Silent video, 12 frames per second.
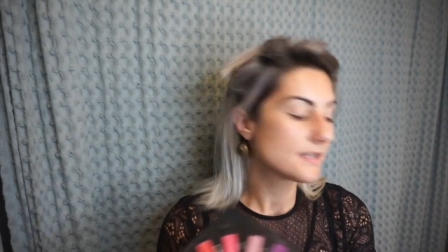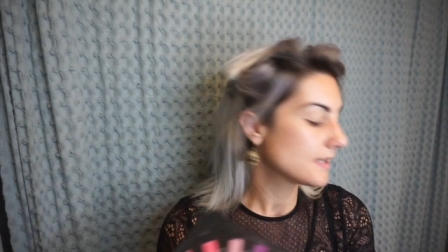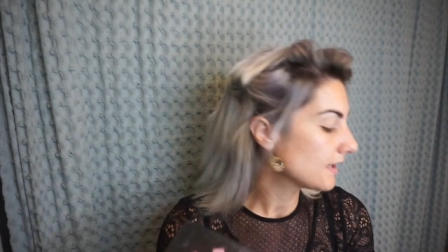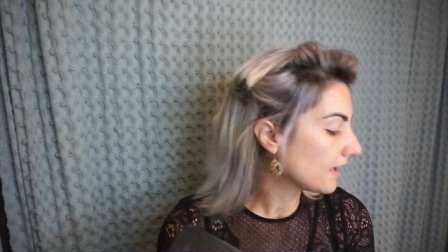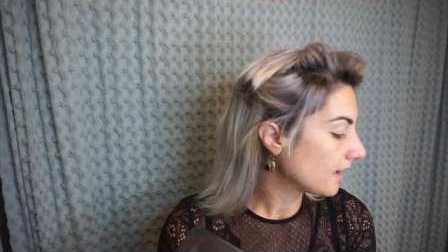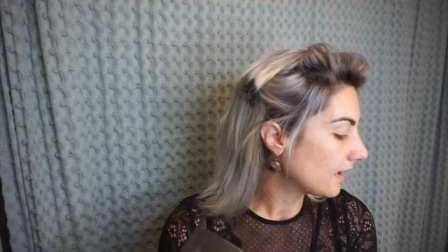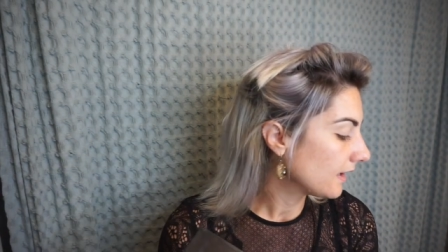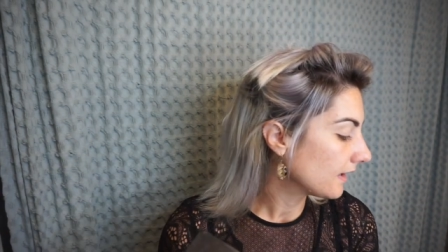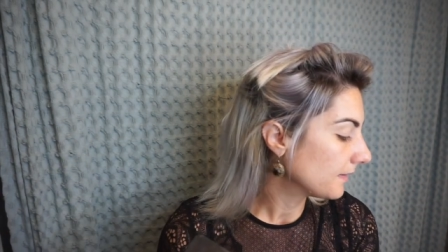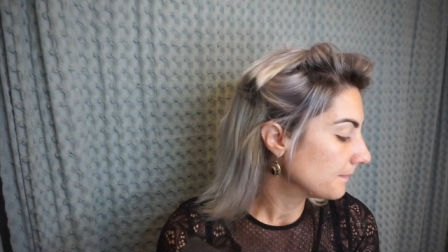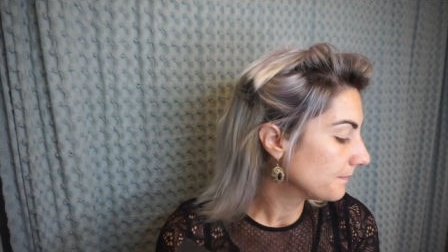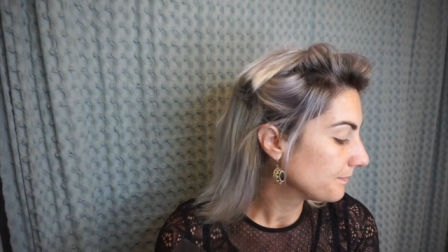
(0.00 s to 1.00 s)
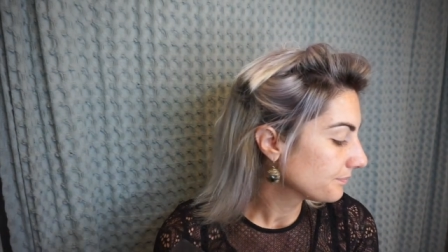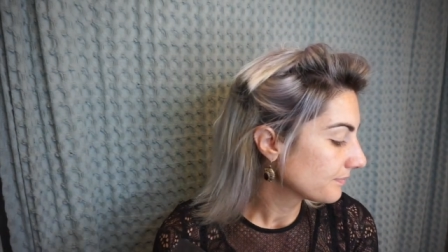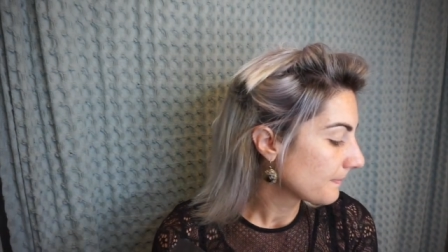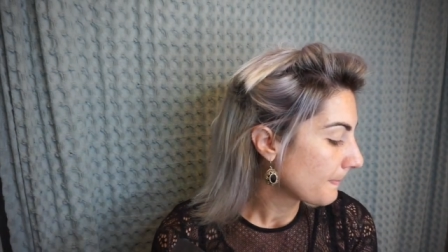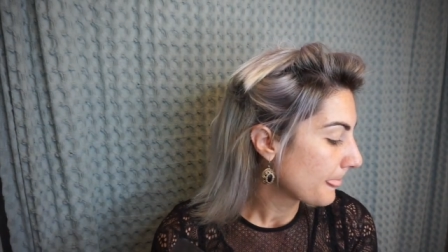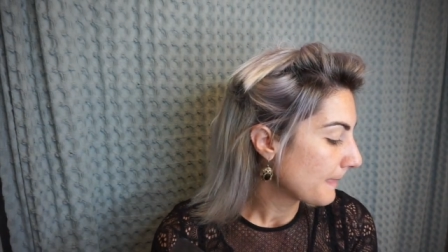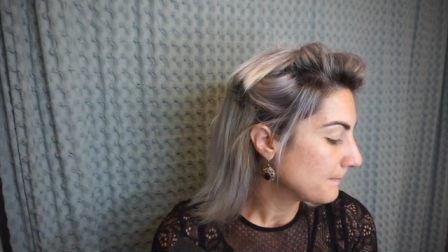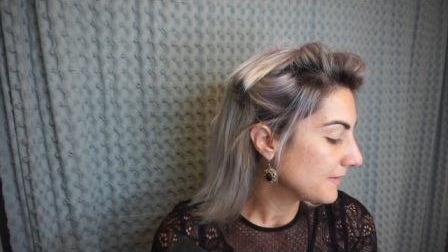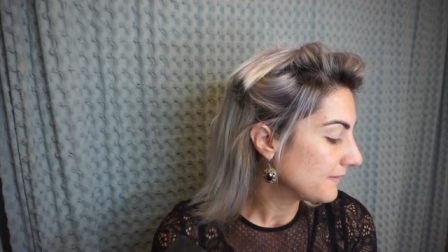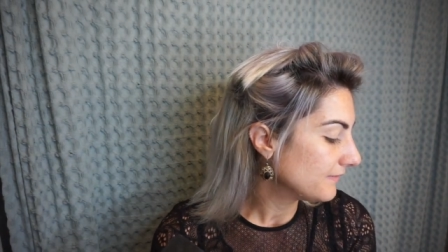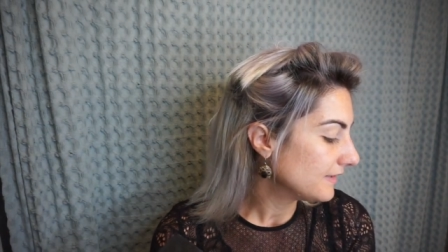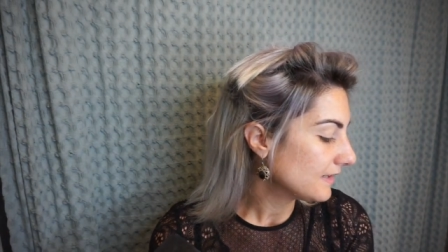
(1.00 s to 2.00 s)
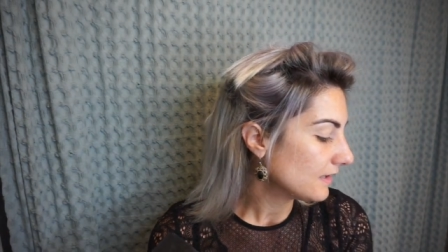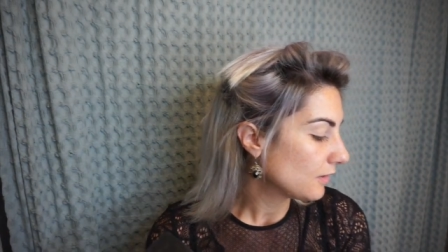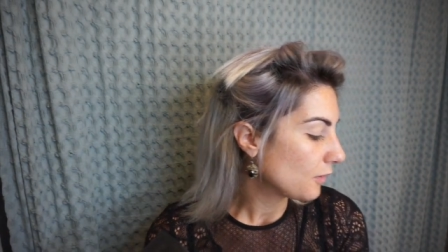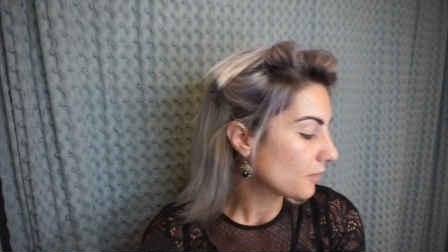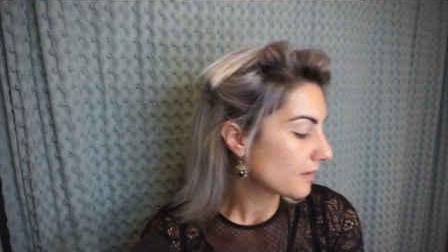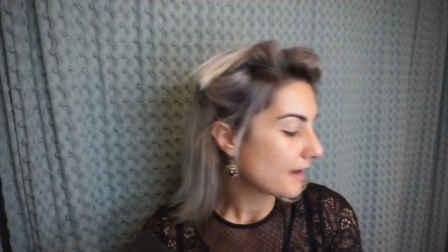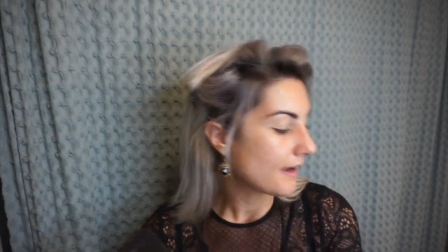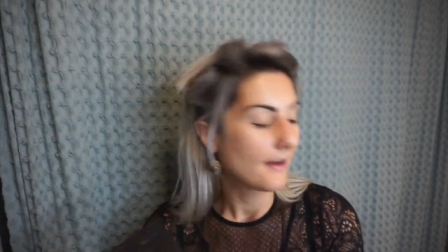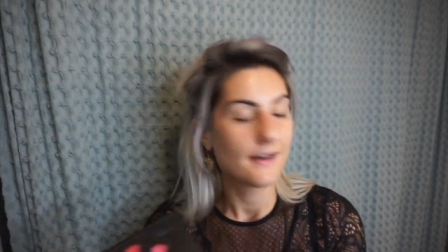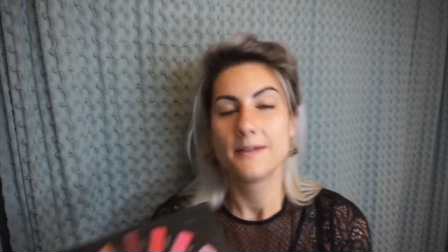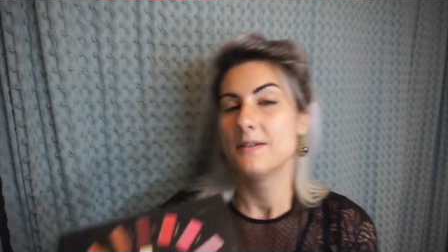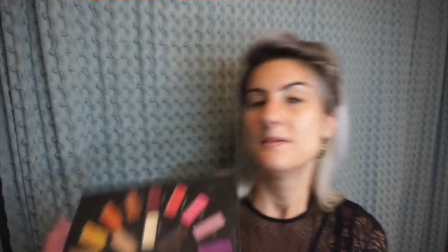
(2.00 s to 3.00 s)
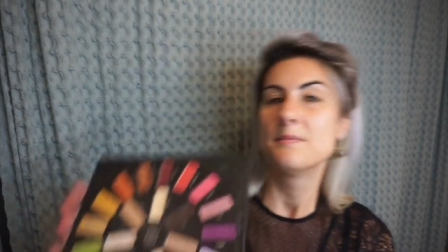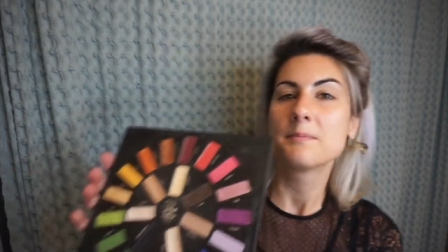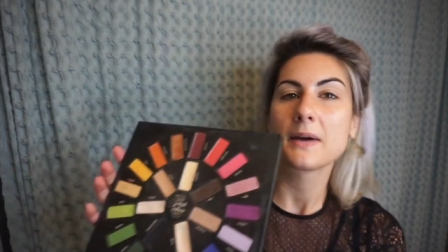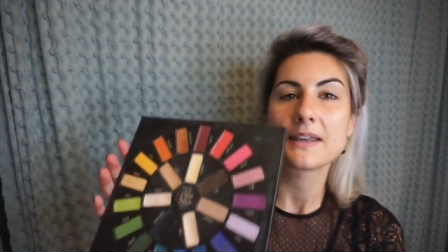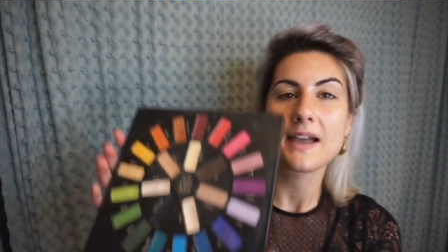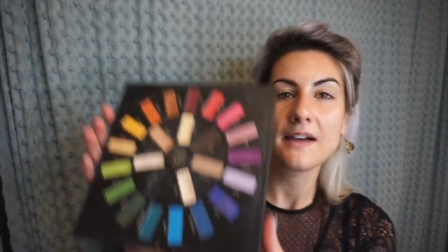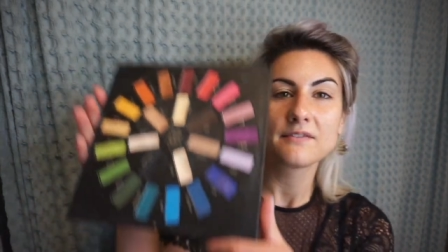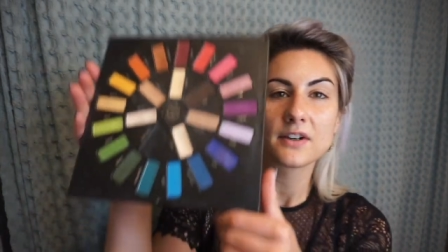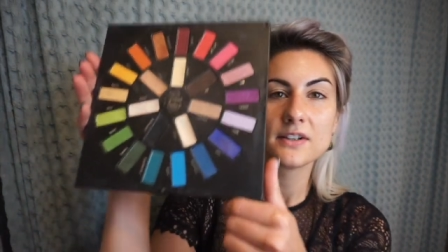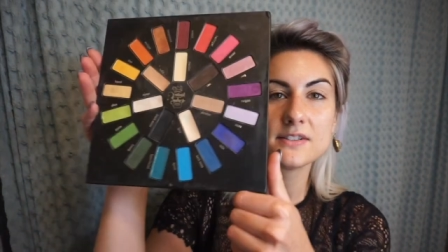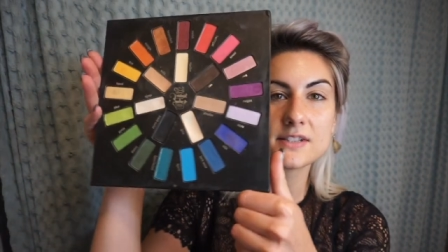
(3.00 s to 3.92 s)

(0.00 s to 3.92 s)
the Mi Vida Loca by Kat Von